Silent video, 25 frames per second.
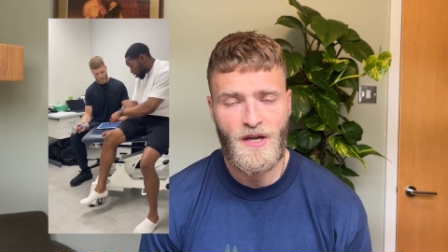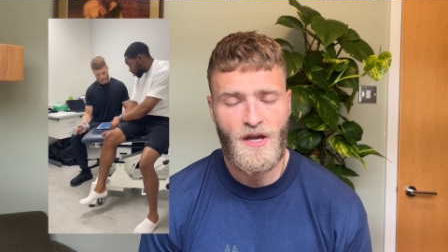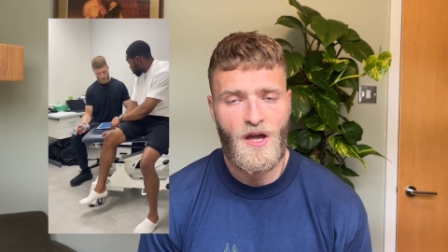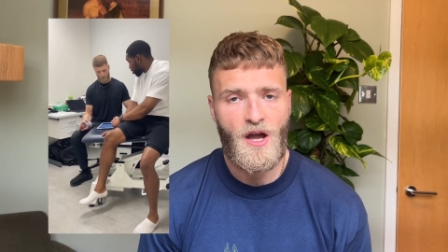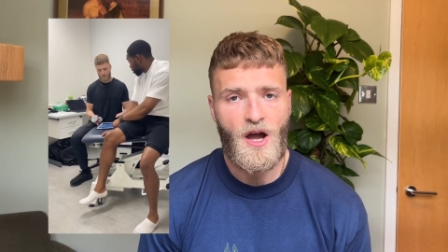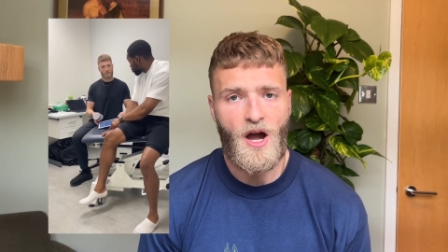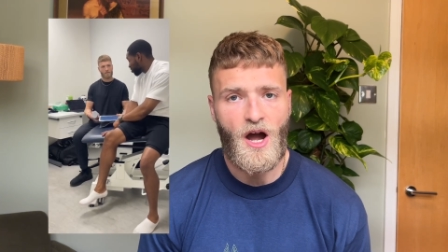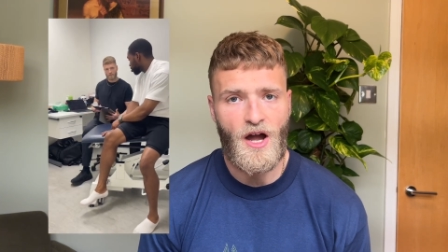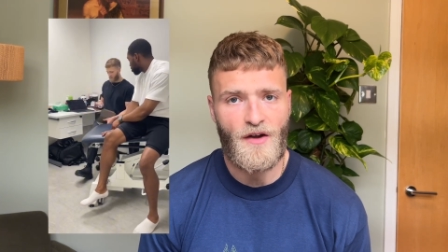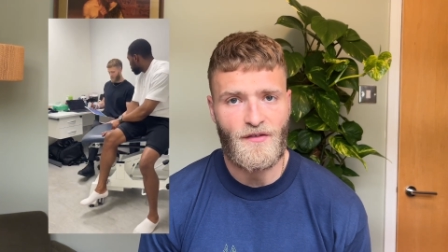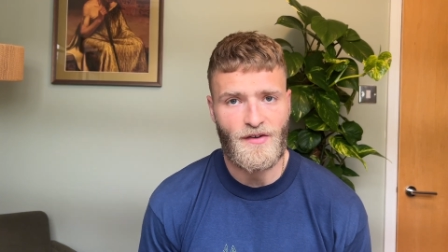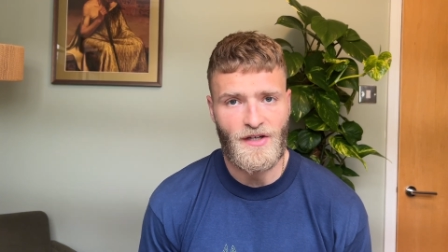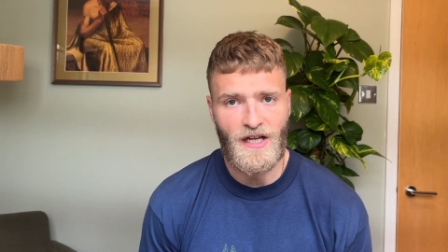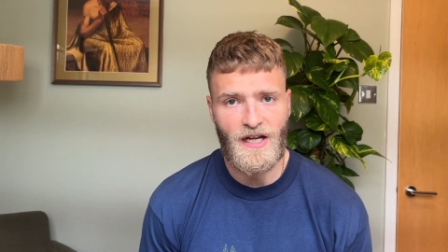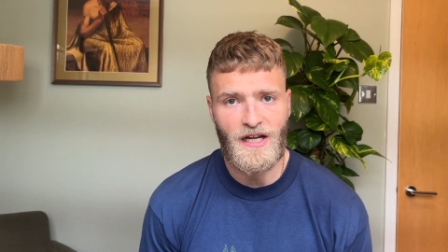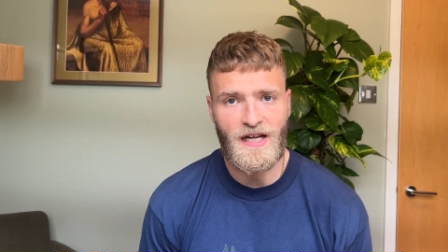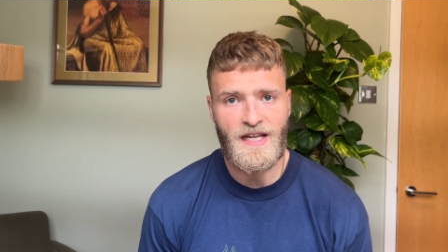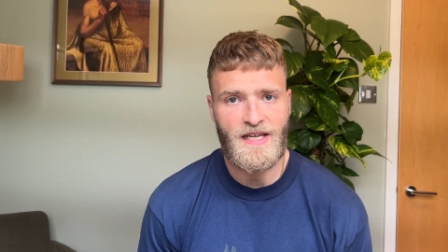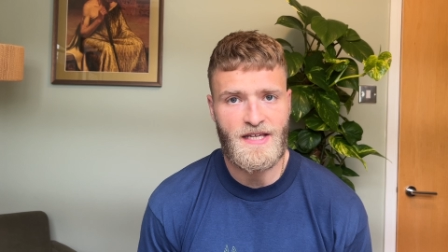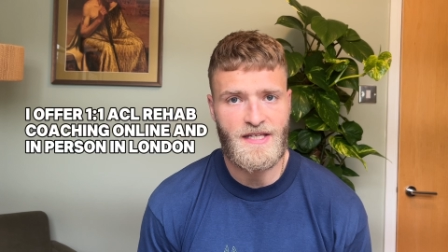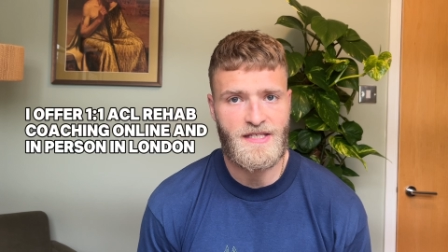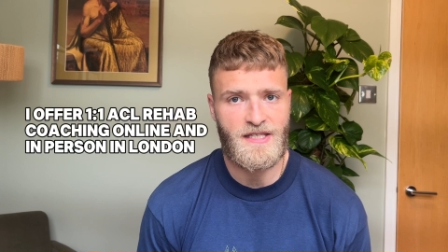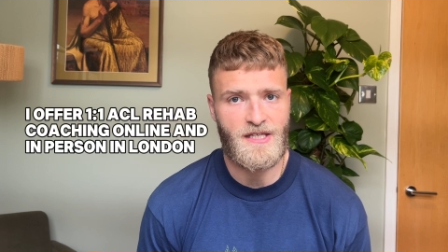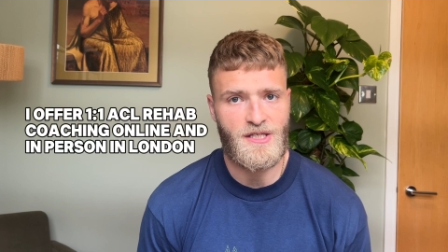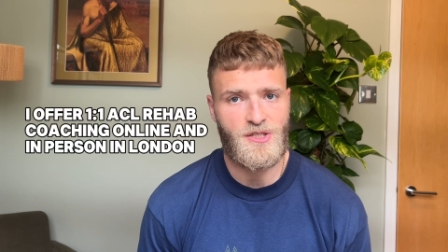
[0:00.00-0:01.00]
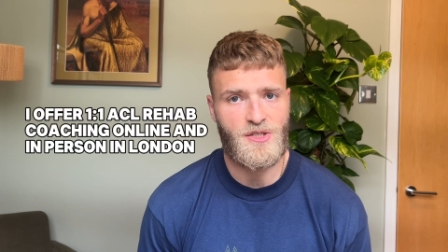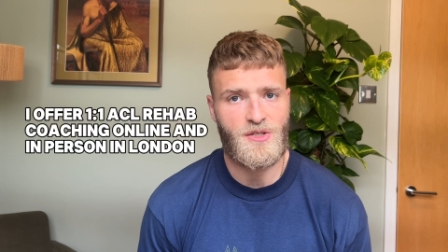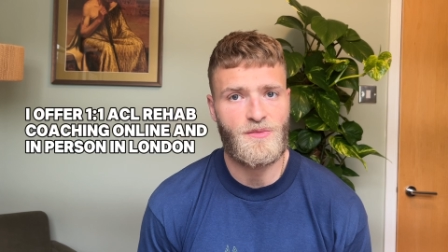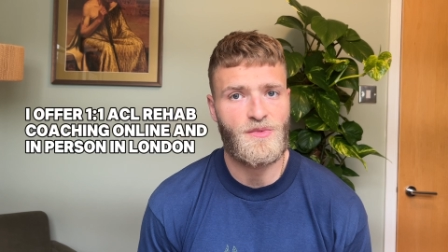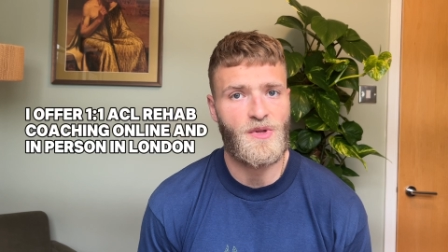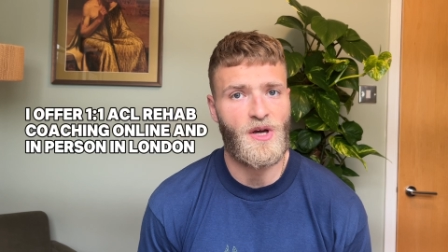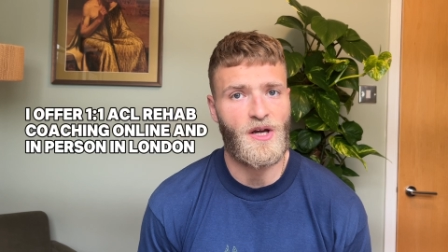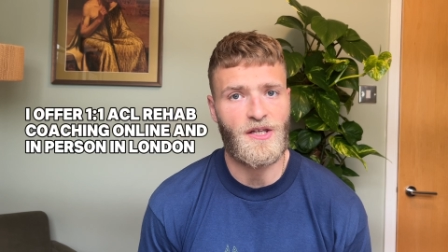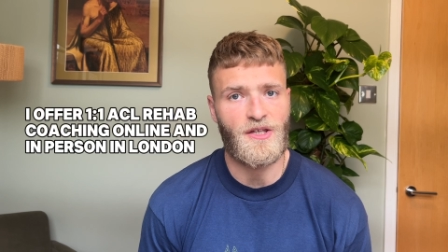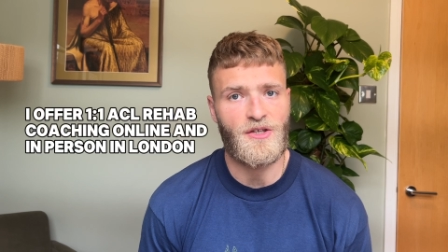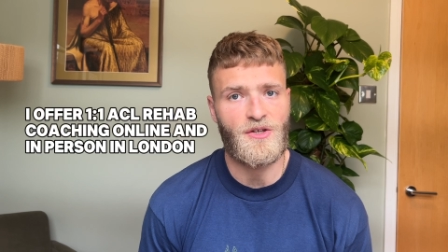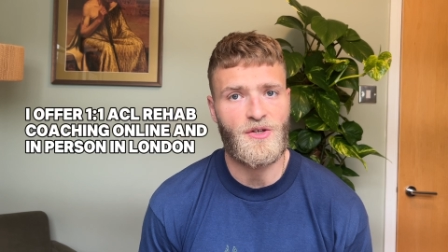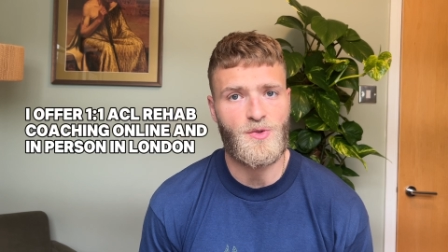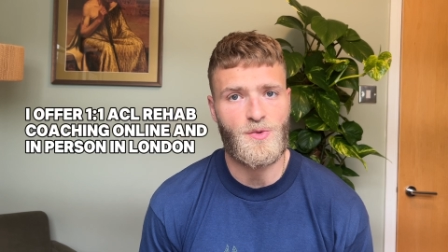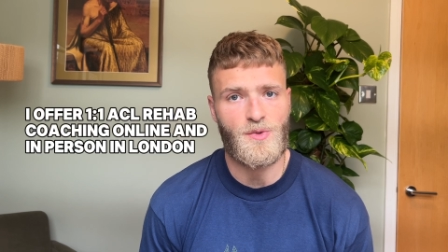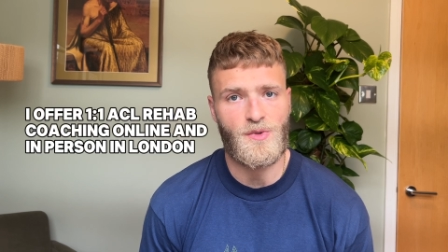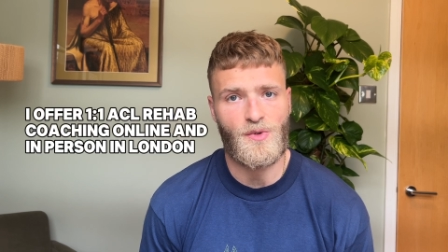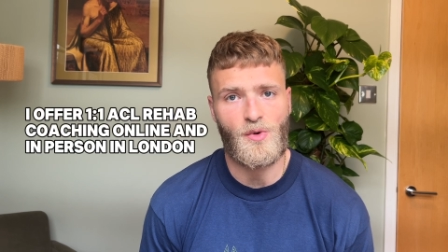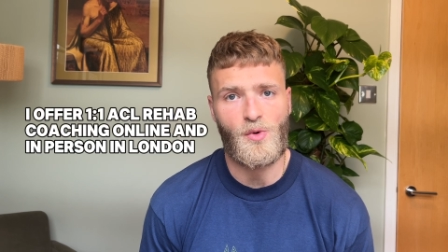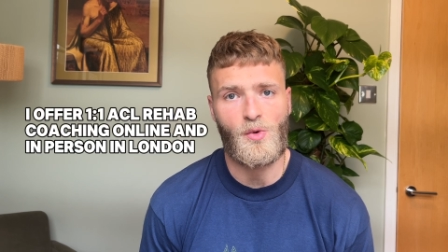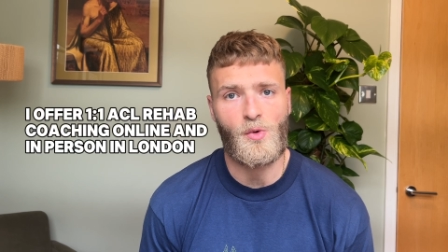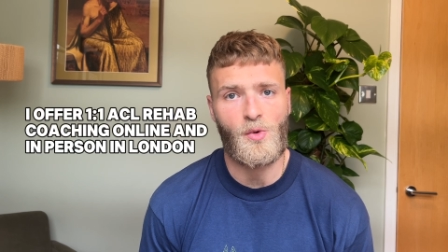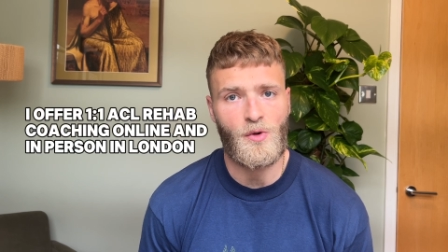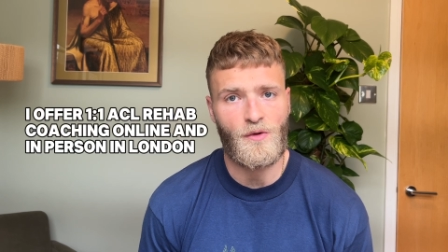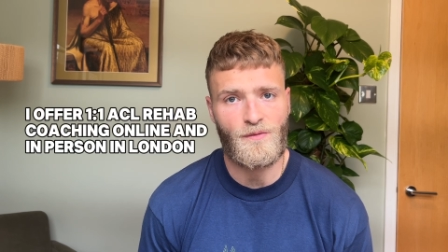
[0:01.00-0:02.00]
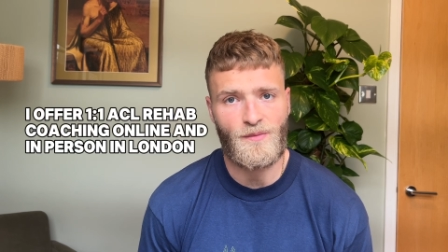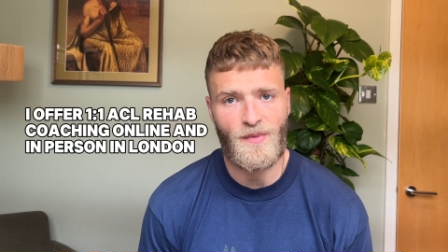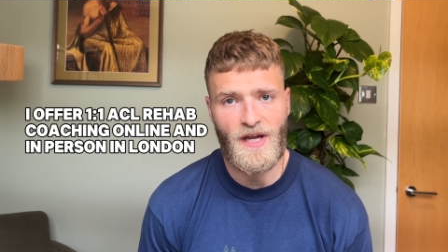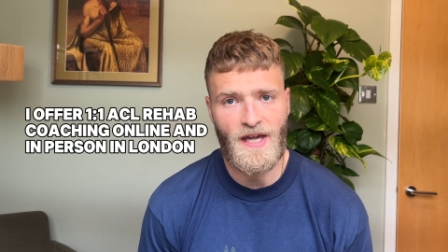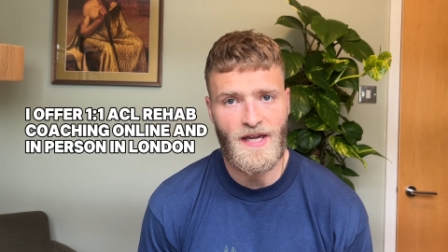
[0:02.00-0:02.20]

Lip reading: I have a clear system that I use with all of my